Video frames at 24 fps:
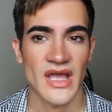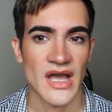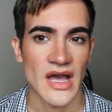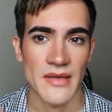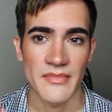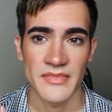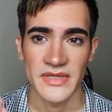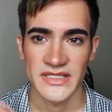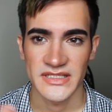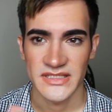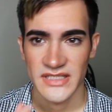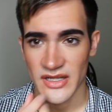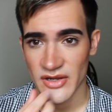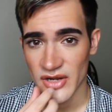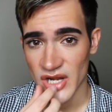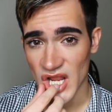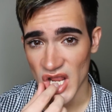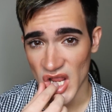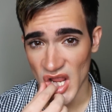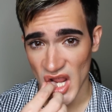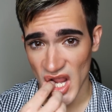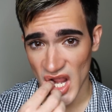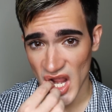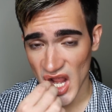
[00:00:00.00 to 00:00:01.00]

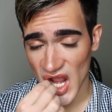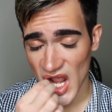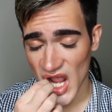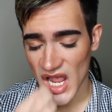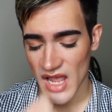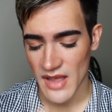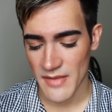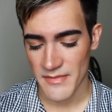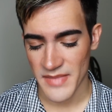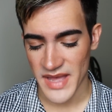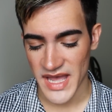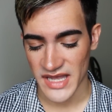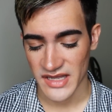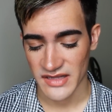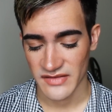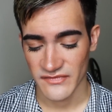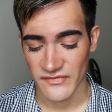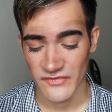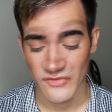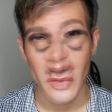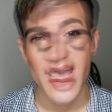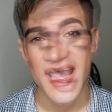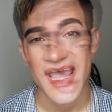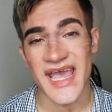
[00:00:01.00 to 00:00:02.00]
commentary back
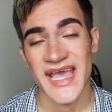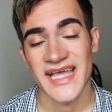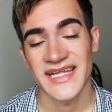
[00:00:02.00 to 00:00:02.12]
and forth.